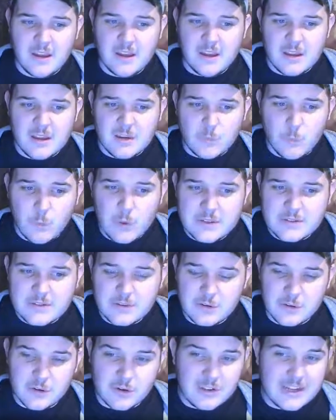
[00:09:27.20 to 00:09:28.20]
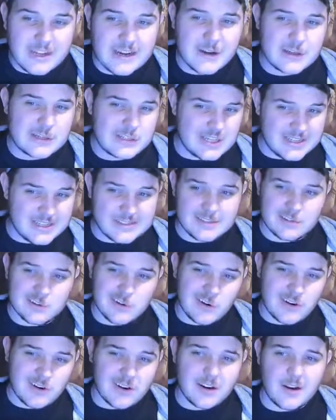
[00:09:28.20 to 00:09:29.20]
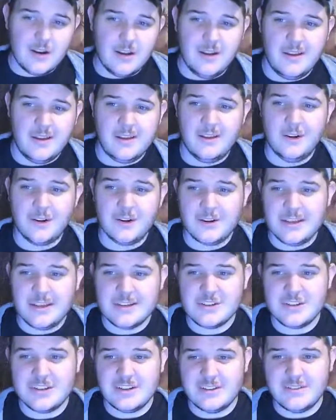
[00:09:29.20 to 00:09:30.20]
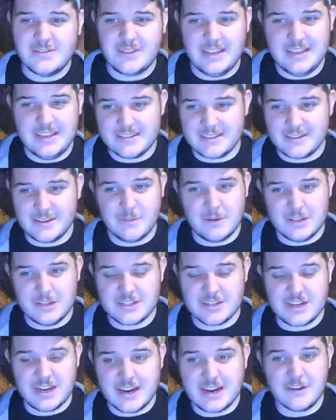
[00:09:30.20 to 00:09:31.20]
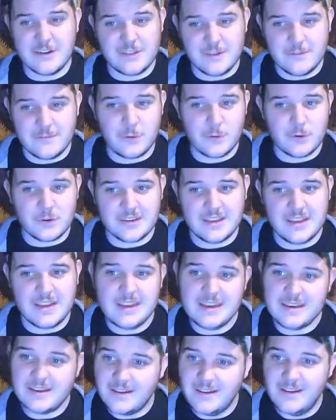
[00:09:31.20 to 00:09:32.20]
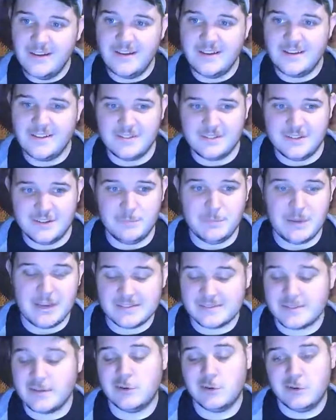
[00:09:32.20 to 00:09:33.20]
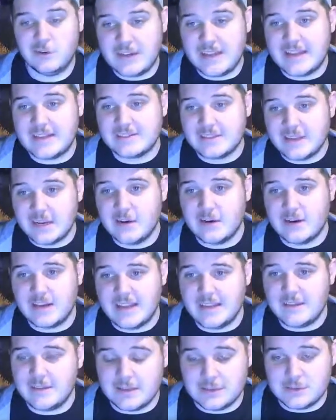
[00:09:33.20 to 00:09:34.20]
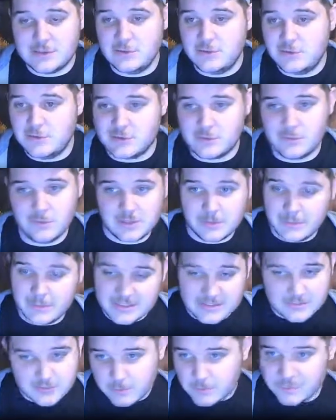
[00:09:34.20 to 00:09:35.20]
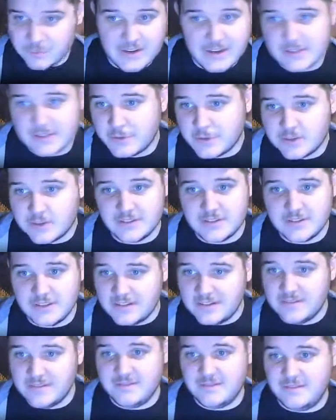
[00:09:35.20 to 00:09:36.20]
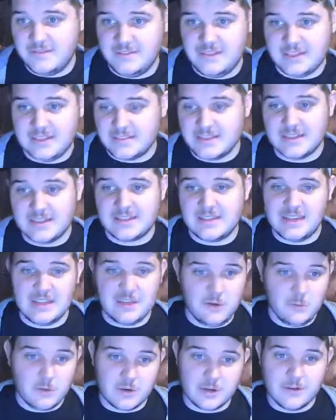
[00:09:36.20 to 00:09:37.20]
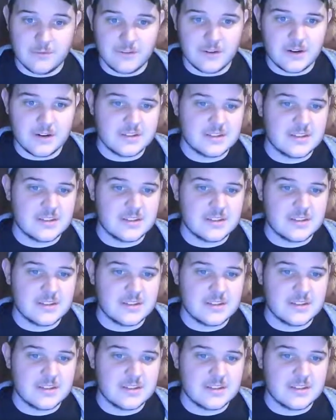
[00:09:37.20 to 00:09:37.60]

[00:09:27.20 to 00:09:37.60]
wizard, or cleric. Chances are your initiative isn't much higher than 14 based on your dexterity, unless you just want to be a super fast person that's like that and you want to go first.